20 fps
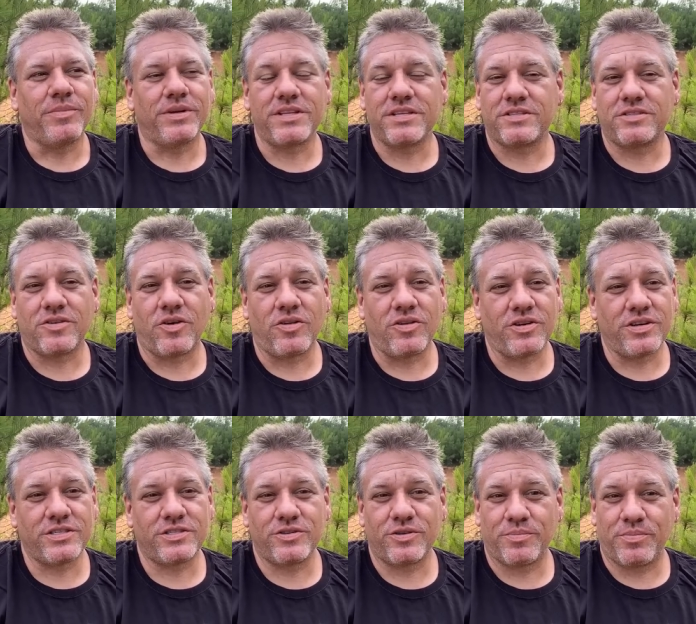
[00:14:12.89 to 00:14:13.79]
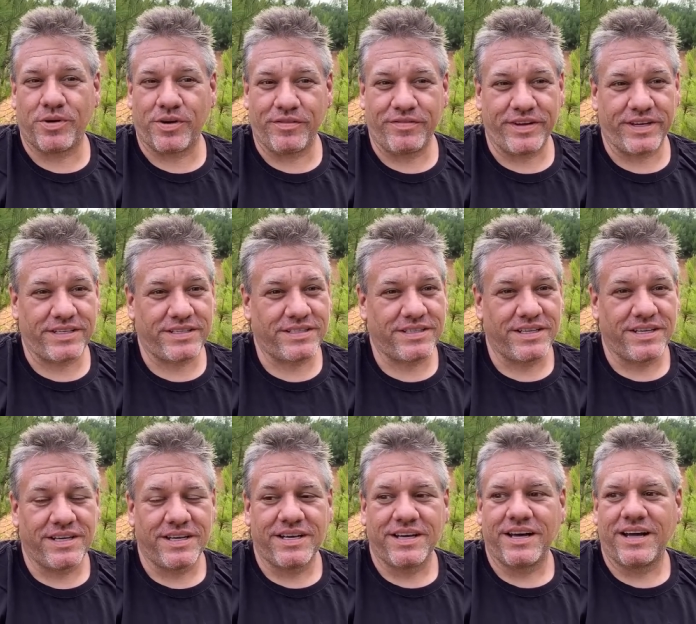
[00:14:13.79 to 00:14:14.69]
the solar is doing perfect.
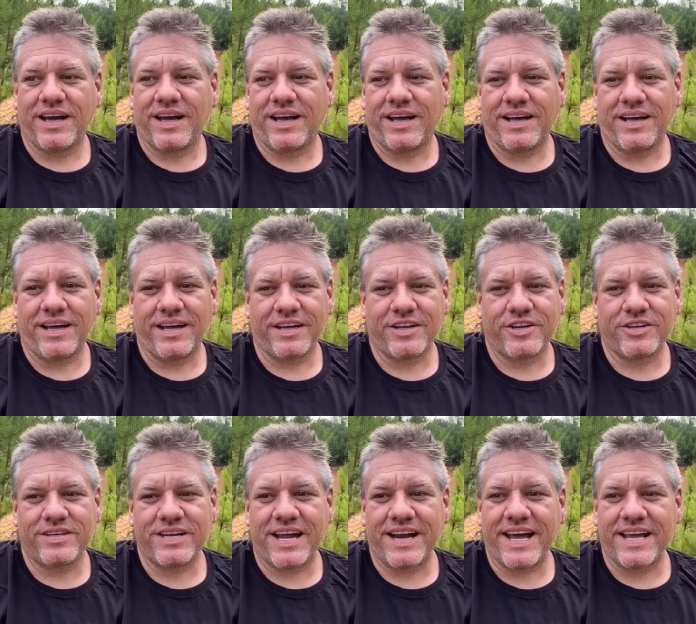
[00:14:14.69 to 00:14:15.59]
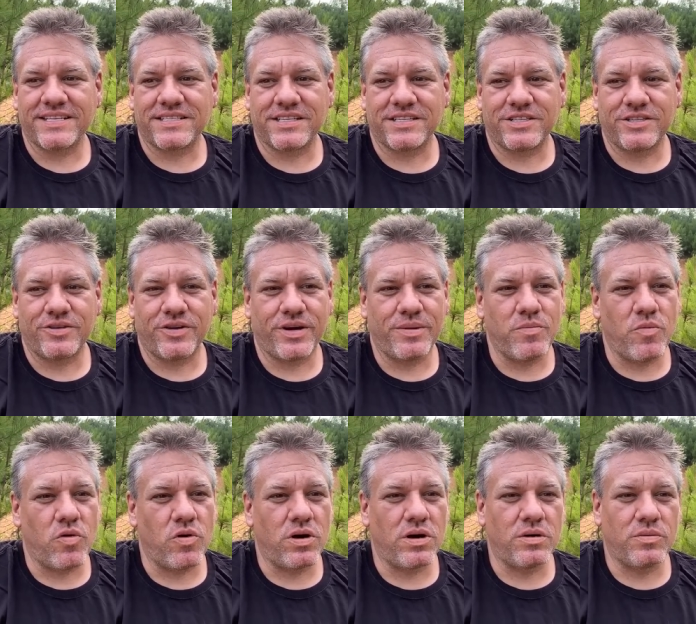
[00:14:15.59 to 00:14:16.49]
I could not ask it to do any
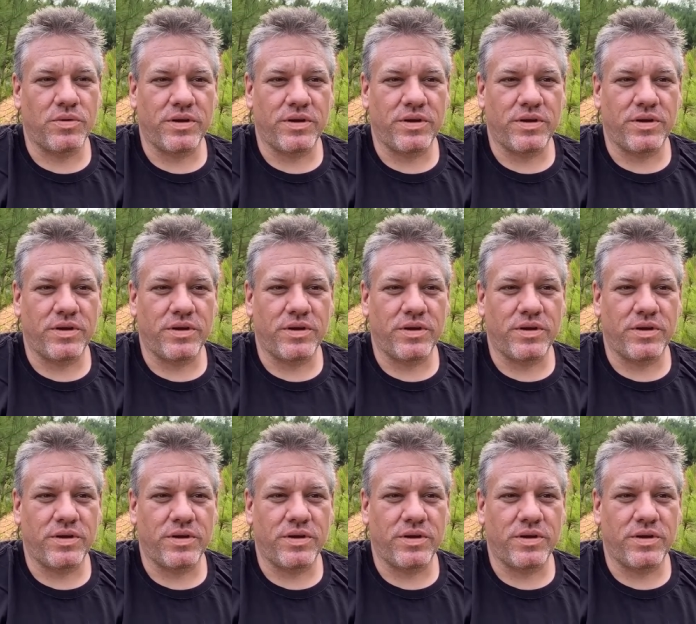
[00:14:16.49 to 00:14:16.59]
more.